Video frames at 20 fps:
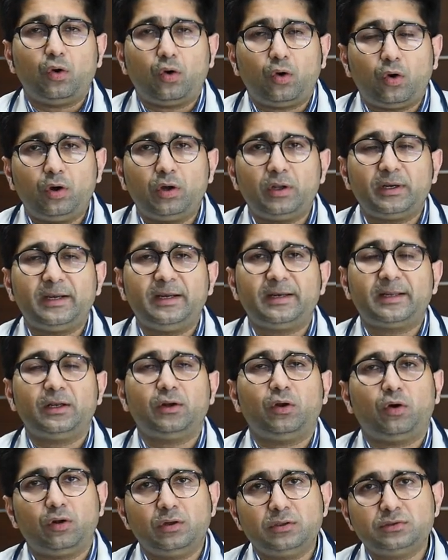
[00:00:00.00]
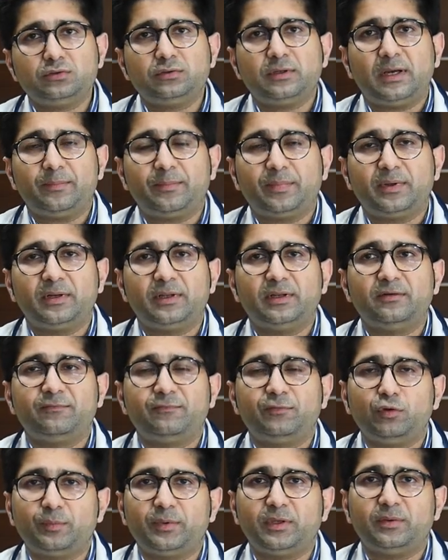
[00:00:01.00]
or it can also happen in
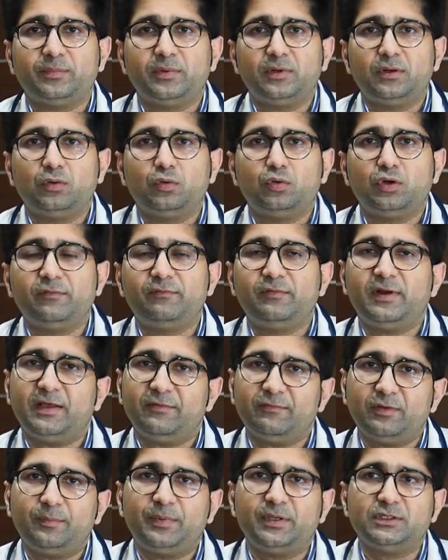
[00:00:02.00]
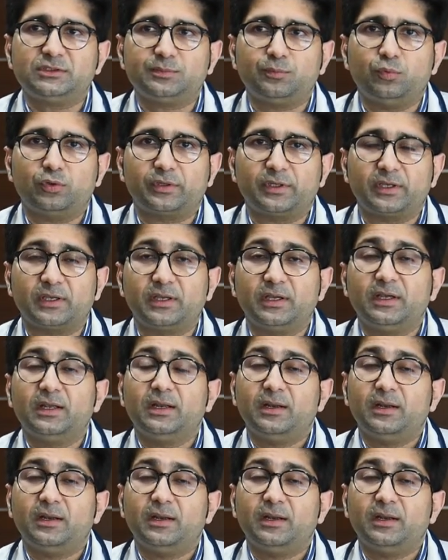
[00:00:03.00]
few people who have never been smoking